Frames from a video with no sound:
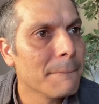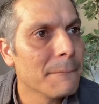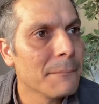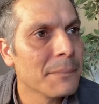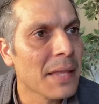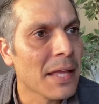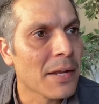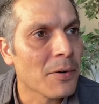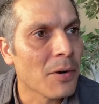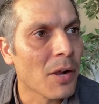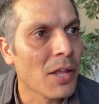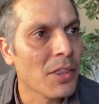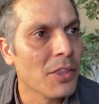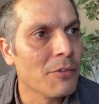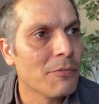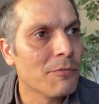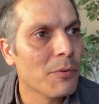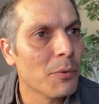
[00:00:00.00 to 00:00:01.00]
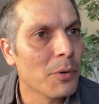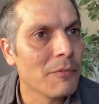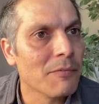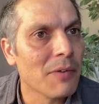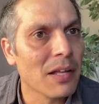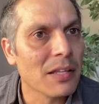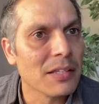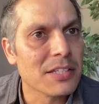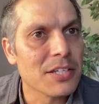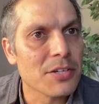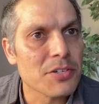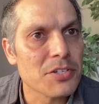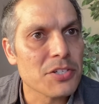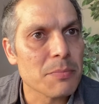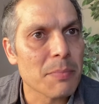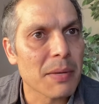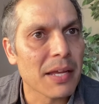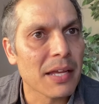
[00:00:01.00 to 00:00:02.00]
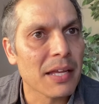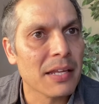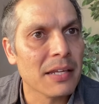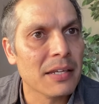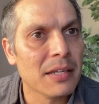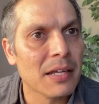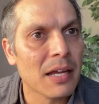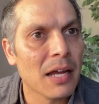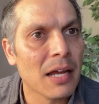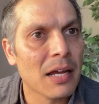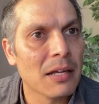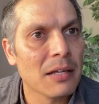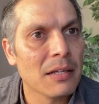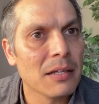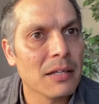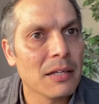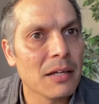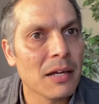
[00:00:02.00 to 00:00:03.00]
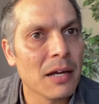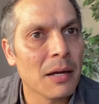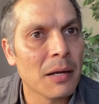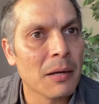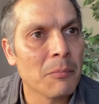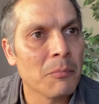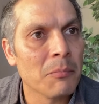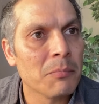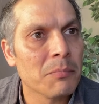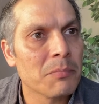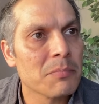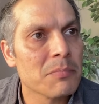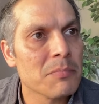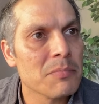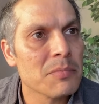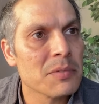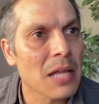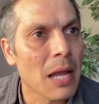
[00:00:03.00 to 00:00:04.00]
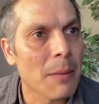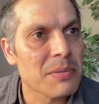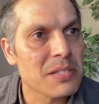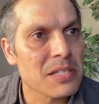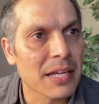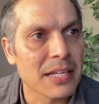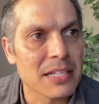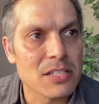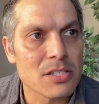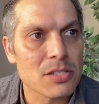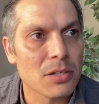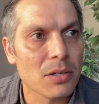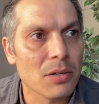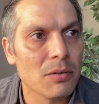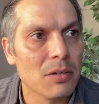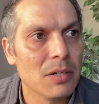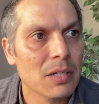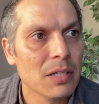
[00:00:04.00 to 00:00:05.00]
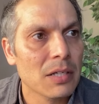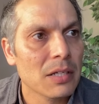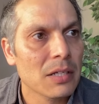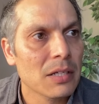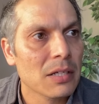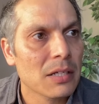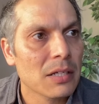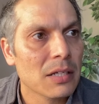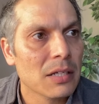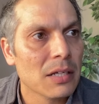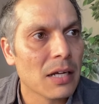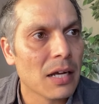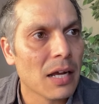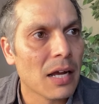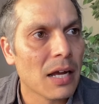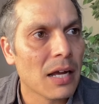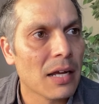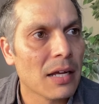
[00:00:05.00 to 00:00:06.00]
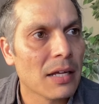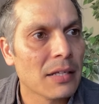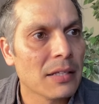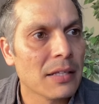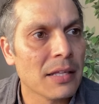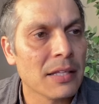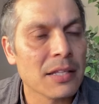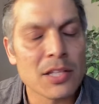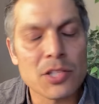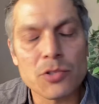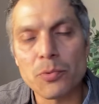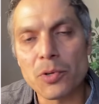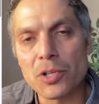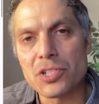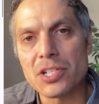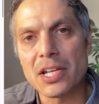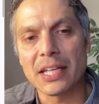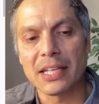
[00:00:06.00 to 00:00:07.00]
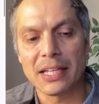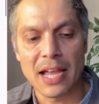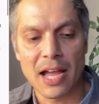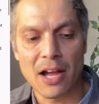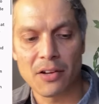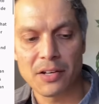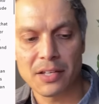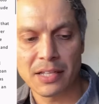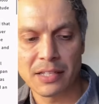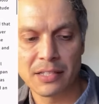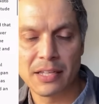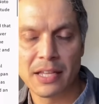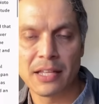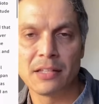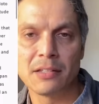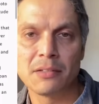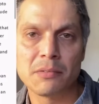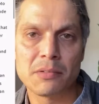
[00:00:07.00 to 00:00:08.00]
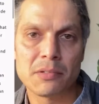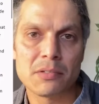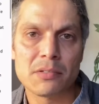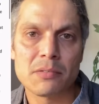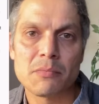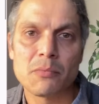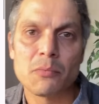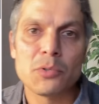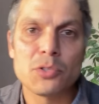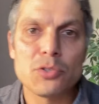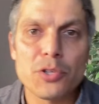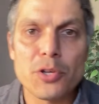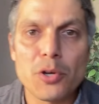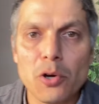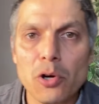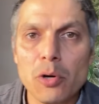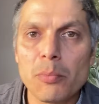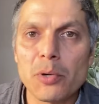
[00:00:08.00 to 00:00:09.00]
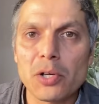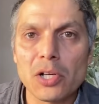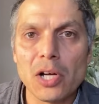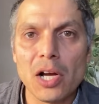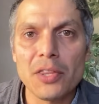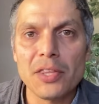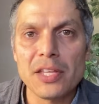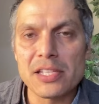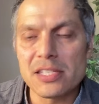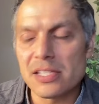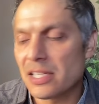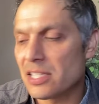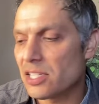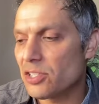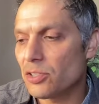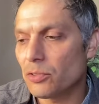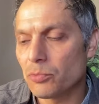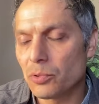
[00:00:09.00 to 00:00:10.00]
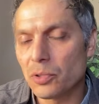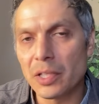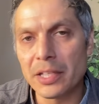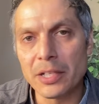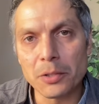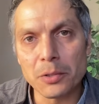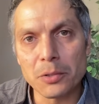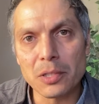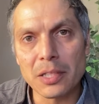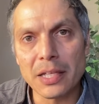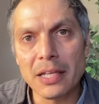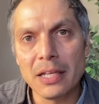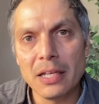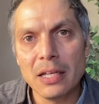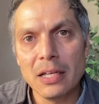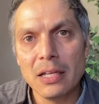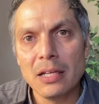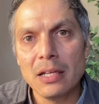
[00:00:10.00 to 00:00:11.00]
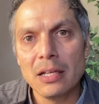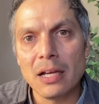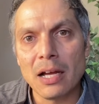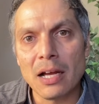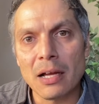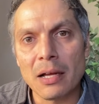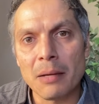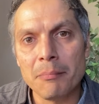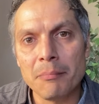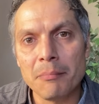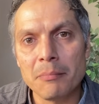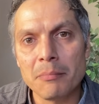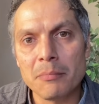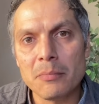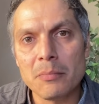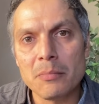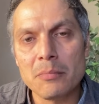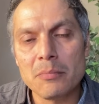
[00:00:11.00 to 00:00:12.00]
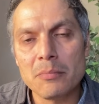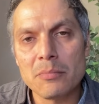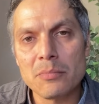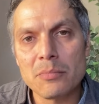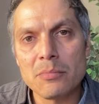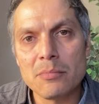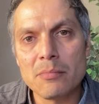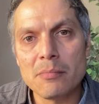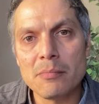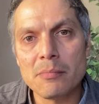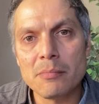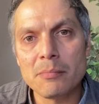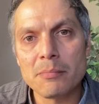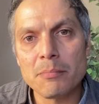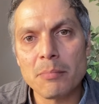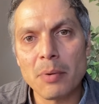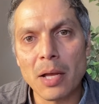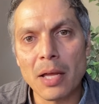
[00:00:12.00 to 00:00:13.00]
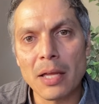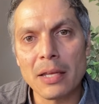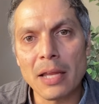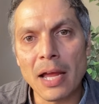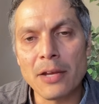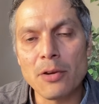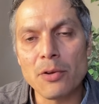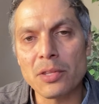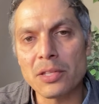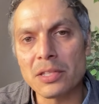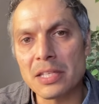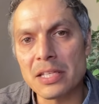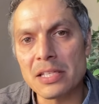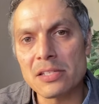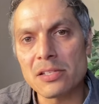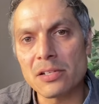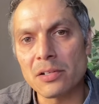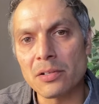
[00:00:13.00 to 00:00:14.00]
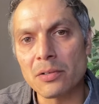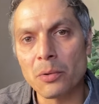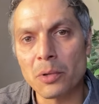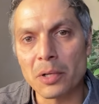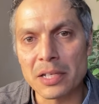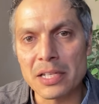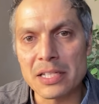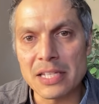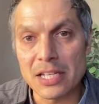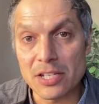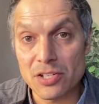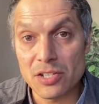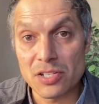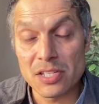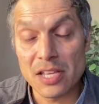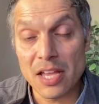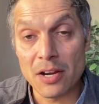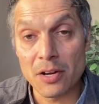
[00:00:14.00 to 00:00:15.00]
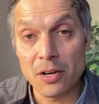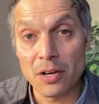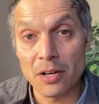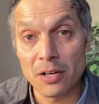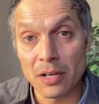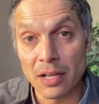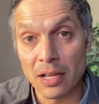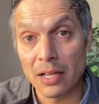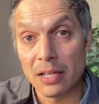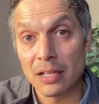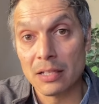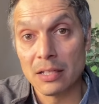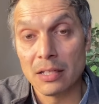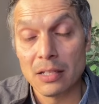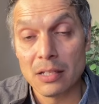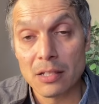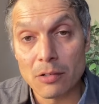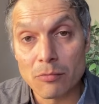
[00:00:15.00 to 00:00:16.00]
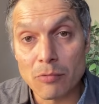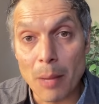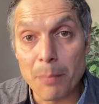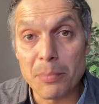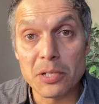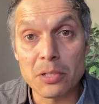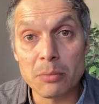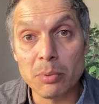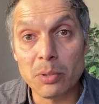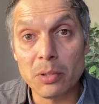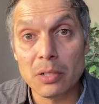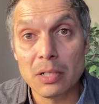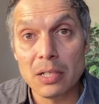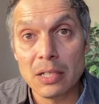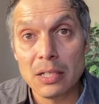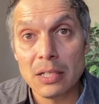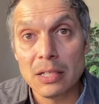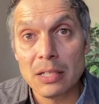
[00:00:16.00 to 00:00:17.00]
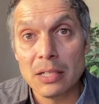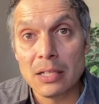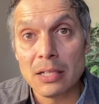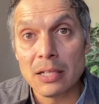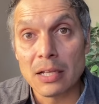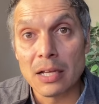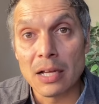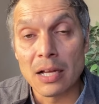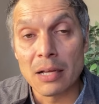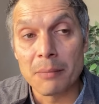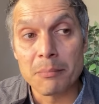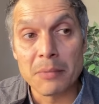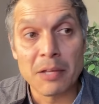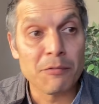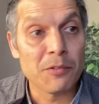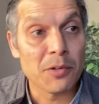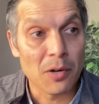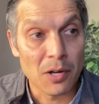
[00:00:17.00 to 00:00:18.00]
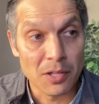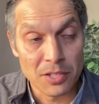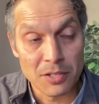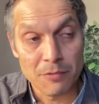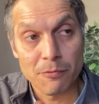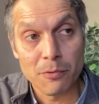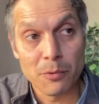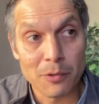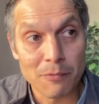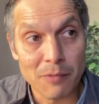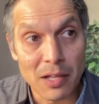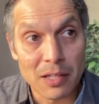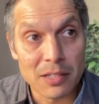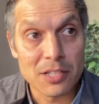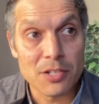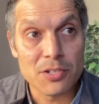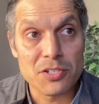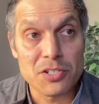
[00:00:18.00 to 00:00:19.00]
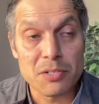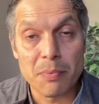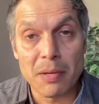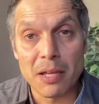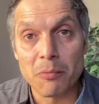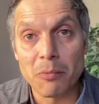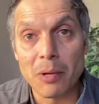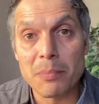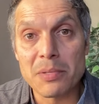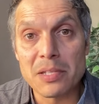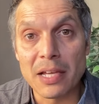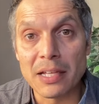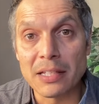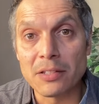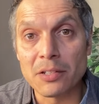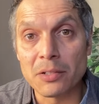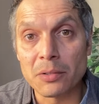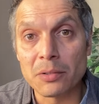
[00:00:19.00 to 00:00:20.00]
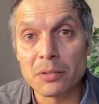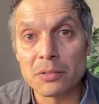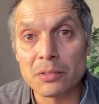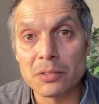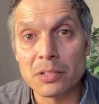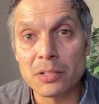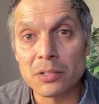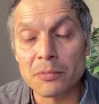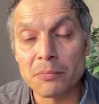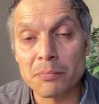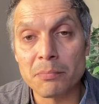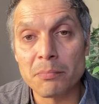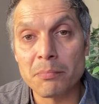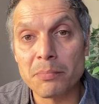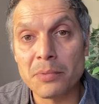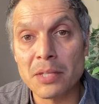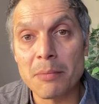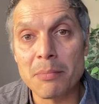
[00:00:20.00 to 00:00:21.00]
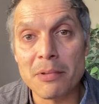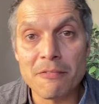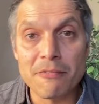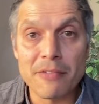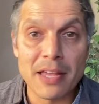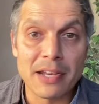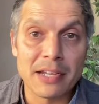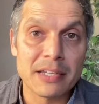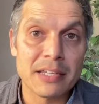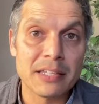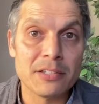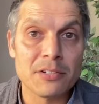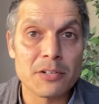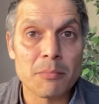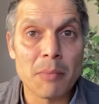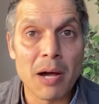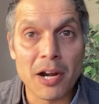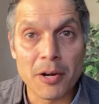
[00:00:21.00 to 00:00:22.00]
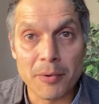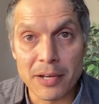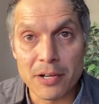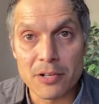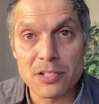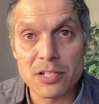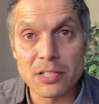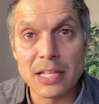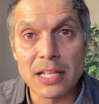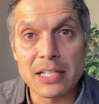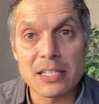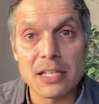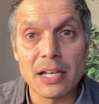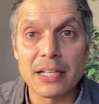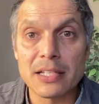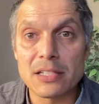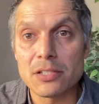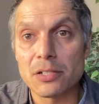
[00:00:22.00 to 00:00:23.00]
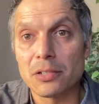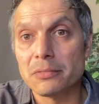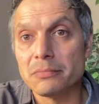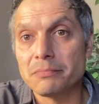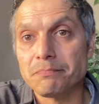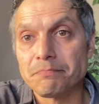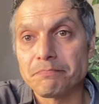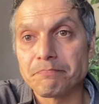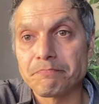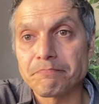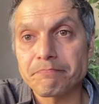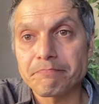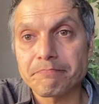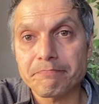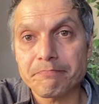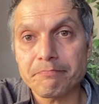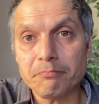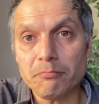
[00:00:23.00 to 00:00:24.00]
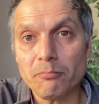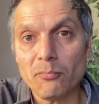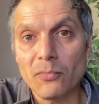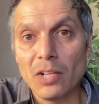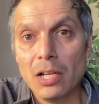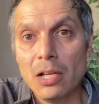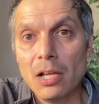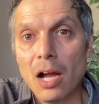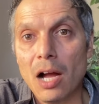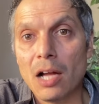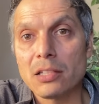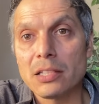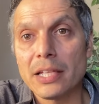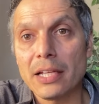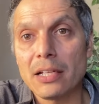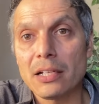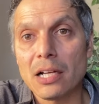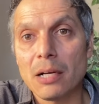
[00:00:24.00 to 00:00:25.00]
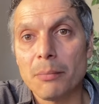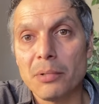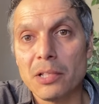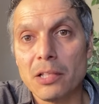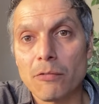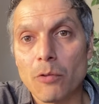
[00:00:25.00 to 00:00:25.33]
that are on the Foreign Volunteers Japan top site, so it's worth checking out, and do your homework on this. It's still really early, but I know that these are organizations that are reputable. If they're on the Foreign Volunteers Japan website, they've been vetted and they're moderators on that site. So I'll take a couple of